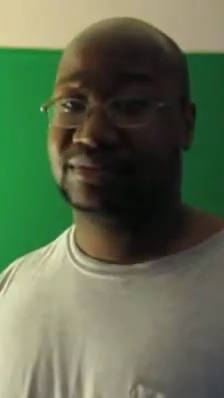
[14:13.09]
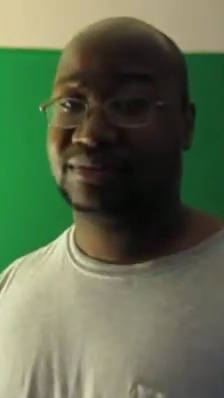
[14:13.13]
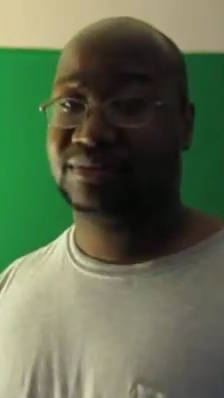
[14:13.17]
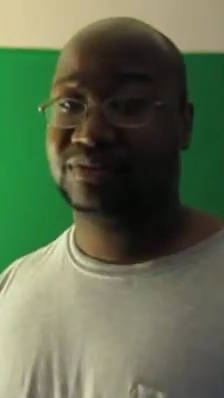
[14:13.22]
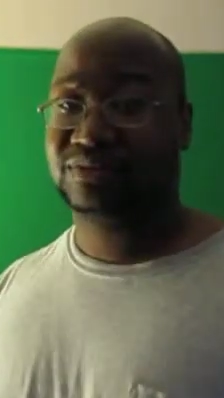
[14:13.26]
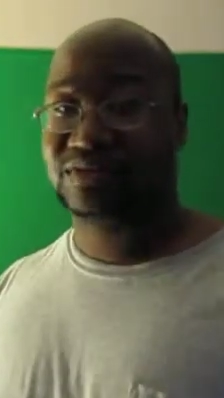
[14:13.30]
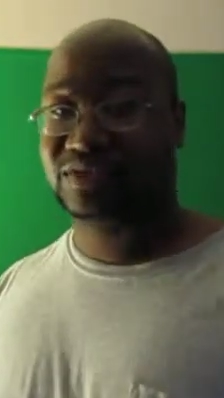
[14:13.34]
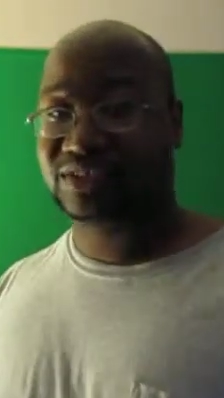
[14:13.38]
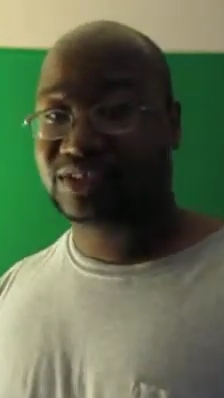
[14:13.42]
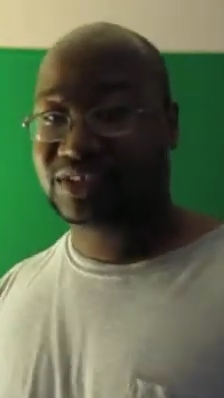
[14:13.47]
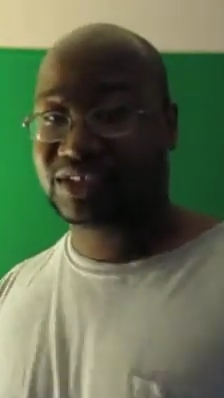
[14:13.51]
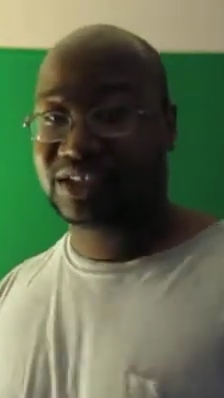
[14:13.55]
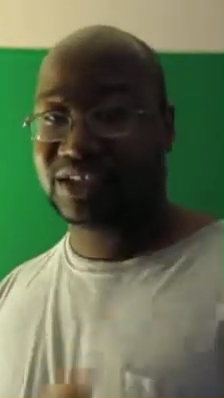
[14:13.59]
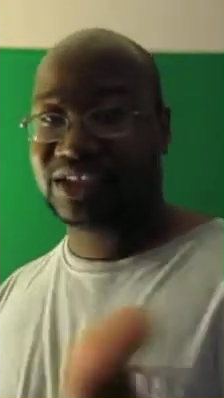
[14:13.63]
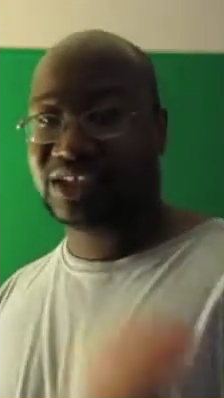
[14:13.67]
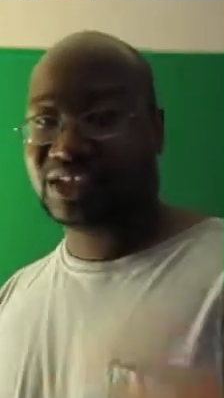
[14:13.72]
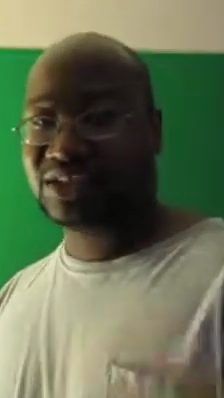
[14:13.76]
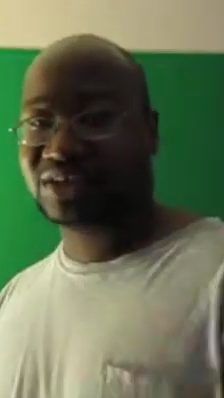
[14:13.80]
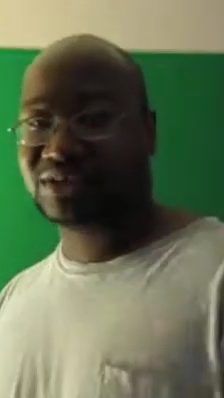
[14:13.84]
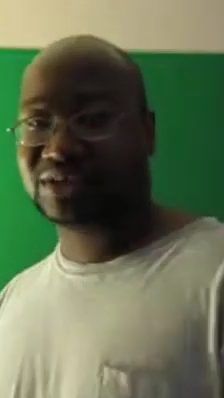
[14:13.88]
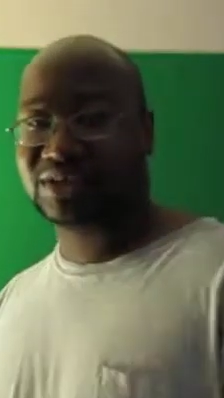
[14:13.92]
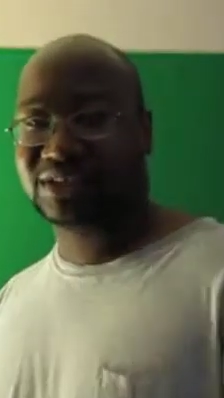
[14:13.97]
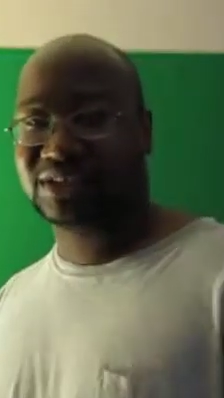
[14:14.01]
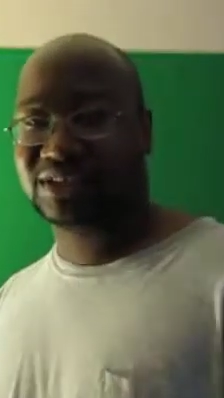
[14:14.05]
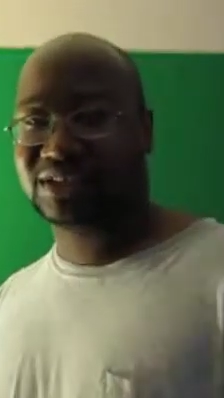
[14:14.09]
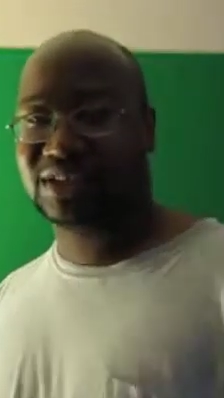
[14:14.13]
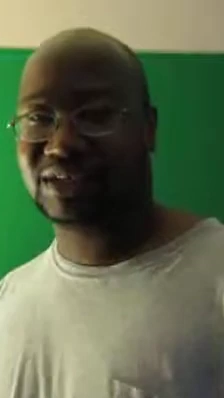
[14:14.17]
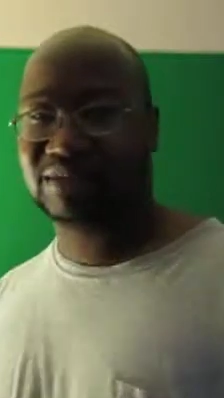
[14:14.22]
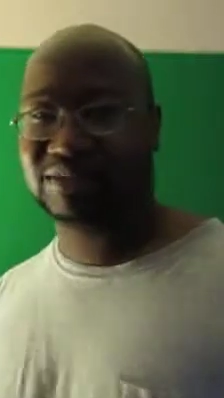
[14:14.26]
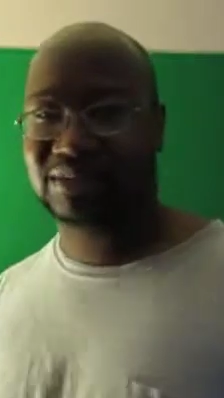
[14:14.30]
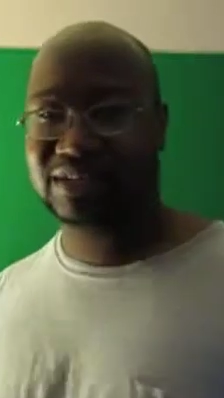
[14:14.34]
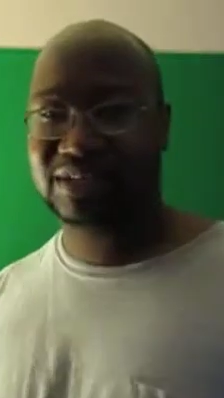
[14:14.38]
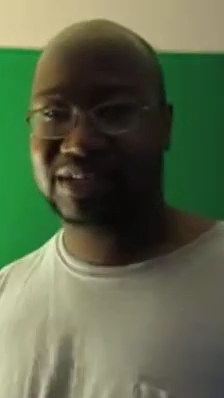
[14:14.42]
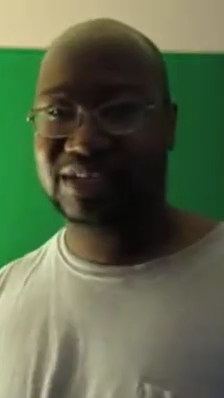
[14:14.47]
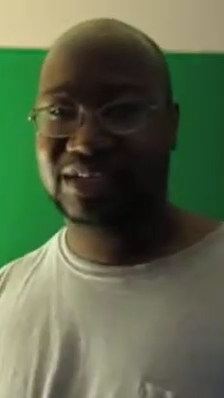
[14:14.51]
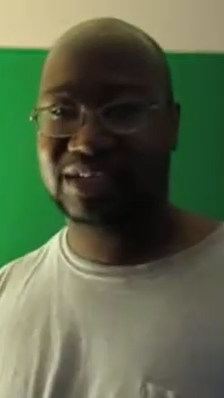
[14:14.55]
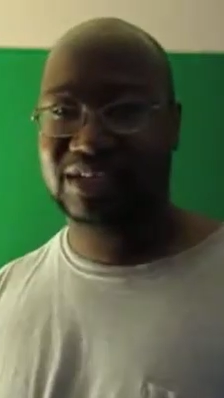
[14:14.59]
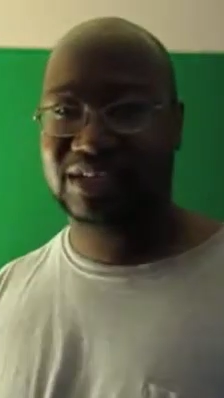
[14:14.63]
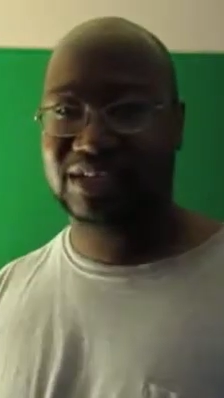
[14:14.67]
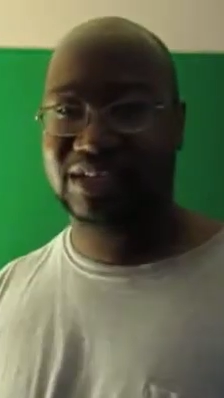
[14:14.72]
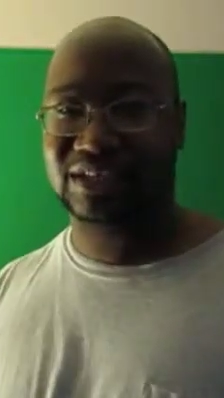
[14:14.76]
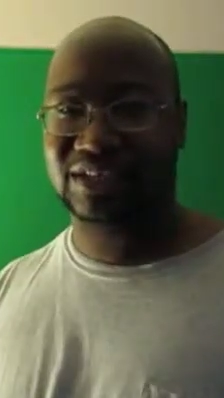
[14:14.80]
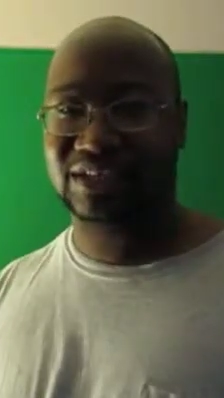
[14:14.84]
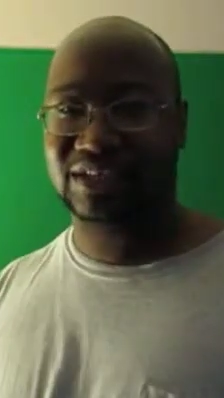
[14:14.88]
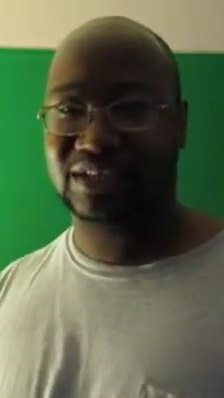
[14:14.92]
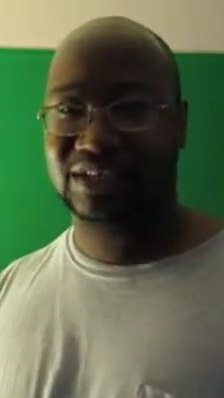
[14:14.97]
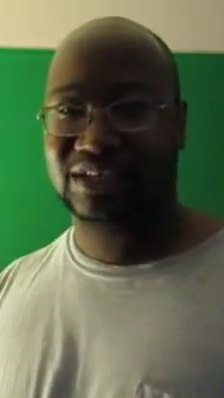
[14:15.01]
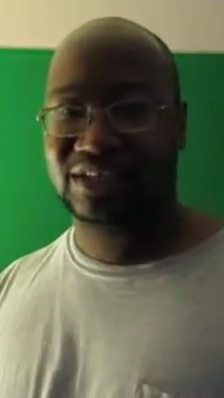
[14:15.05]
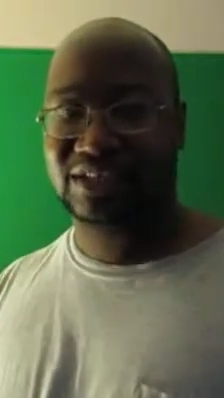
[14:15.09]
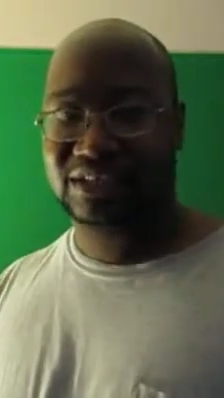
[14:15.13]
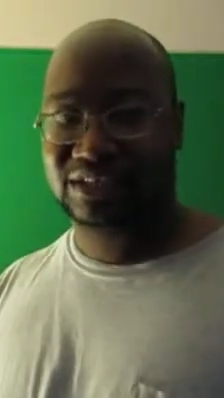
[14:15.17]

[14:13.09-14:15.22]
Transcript: For CEOs to sit up there and